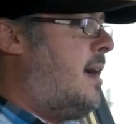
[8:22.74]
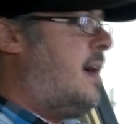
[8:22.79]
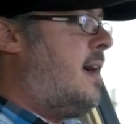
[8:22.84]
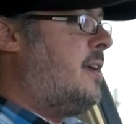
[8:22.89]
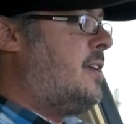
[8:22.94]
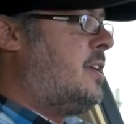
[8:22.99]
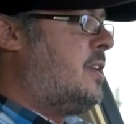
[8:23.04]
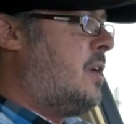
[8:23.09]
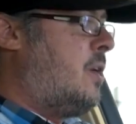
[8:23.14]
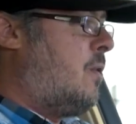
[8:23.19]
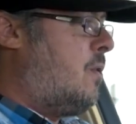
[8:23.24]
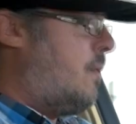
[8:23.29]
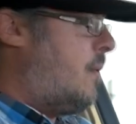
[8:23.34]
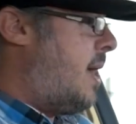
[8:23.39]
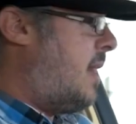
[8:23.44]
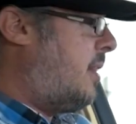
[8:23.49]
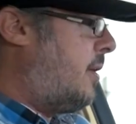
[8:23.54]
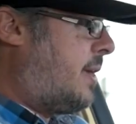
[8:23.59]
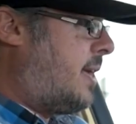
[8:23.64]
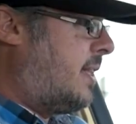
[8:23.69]
you know,
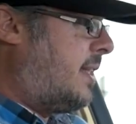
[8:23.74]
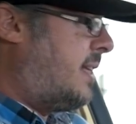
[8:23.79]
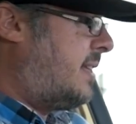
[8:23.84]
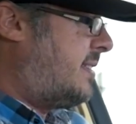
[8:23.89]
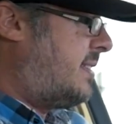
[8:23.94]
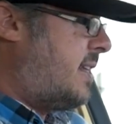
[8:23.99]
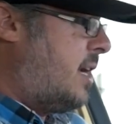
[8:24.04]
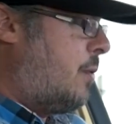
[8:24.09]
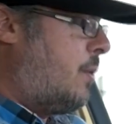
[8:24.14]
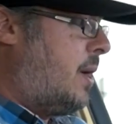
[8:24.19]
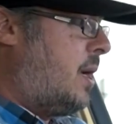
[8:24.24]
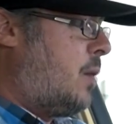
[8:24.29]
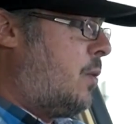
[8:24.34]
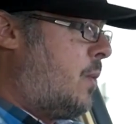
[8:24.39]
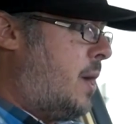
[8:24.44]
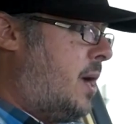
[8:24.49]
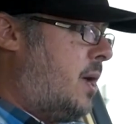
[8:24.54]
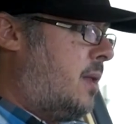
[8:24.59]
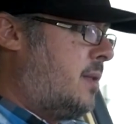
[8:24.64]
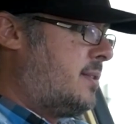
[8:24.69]
I look at the steering
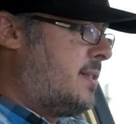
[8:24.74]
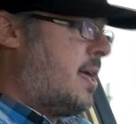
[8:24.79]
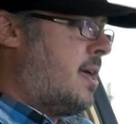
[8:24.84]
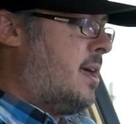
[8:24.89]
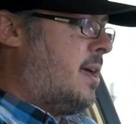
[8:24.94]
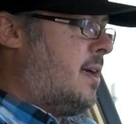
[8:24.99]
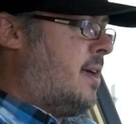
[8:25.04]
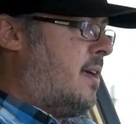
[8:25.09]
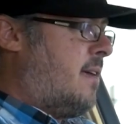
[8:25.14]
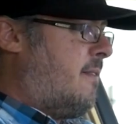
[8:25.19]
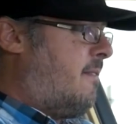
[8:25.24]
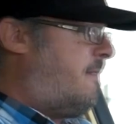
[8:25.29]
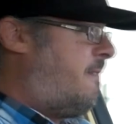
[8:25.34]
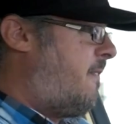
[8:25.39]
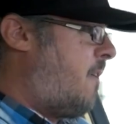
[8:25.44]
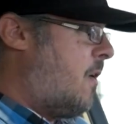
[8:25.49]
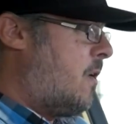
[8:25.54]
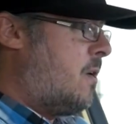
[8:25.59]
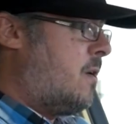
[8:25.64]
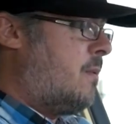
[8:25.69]
wheels,
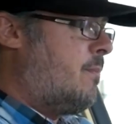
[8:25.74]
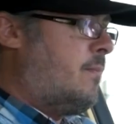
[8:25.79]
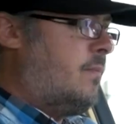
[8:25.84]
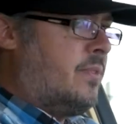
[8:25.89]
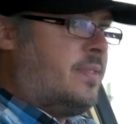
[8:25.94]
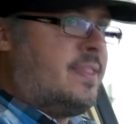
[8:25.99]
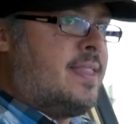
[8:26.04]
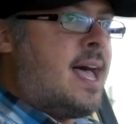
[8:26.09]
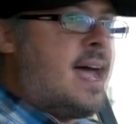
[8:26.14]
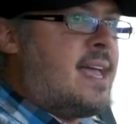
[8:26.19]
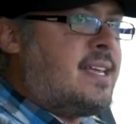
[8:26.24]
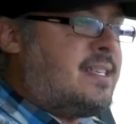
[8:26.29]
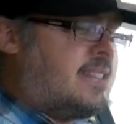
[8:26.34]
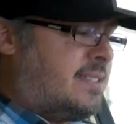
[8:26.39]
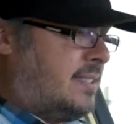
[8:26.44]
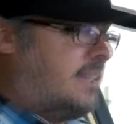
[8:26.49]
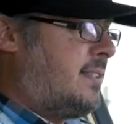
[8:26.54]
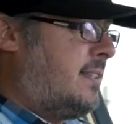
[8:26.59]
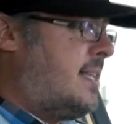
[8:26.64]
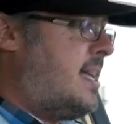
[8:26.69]
firm,
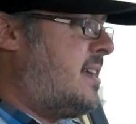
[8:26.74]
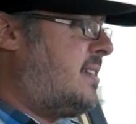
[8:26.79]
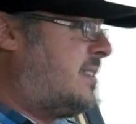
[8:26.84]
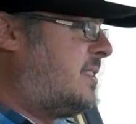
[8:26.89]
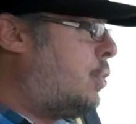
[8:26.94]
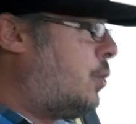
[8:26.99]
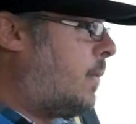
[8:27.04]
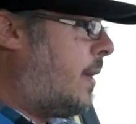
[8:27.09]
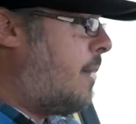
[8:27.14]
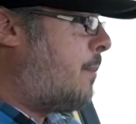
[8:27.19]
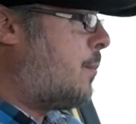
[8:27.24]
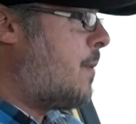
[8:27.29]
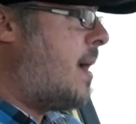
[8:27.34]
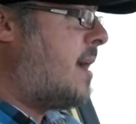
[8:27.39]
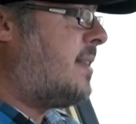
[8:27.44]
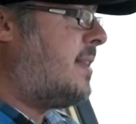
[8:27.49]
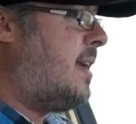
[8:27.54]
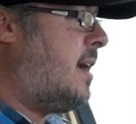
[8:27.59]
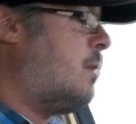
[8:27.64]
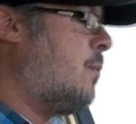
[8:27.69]
nice grip
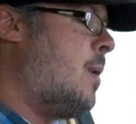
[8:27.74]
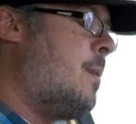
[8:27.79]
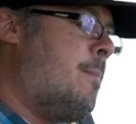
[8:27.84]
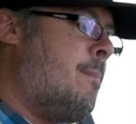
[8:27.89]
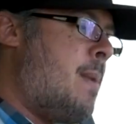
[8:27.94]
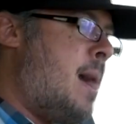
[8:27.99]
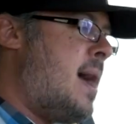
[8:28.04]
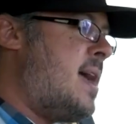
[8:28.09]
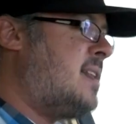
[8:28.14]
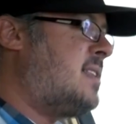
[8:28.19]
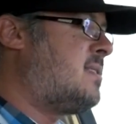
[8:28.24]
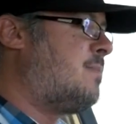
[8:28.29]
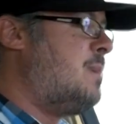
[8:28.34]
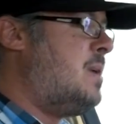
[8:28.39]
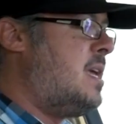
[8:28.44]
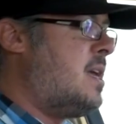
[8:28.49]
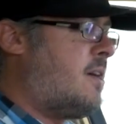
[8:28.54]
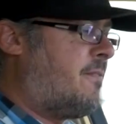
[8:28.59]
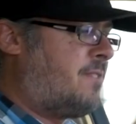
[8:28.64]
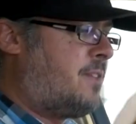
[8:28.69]
right there. Reminds
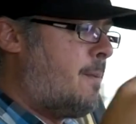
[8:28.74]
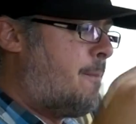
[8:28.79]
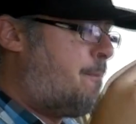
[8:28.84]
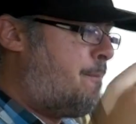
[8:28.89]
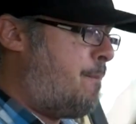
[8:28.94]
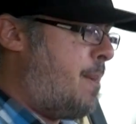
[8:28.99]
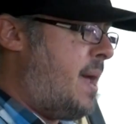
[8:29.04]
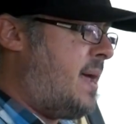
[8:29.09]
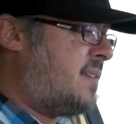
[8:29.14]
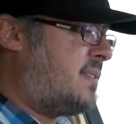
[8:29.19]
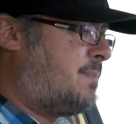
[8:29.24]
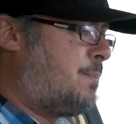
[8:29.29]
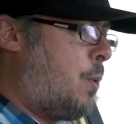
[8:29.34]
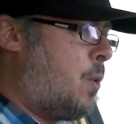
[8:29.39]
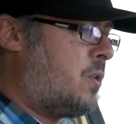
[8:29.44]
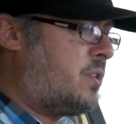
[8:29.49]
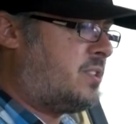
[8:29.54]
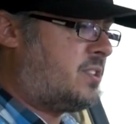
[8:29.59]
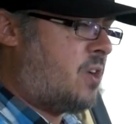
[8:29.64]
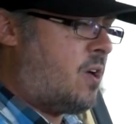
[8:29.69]
me of the best
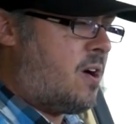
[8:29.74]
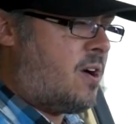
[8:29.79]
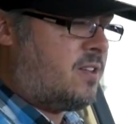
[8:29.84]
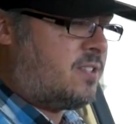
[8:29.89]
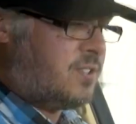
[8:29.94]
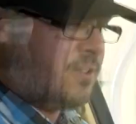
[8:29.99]
sports cars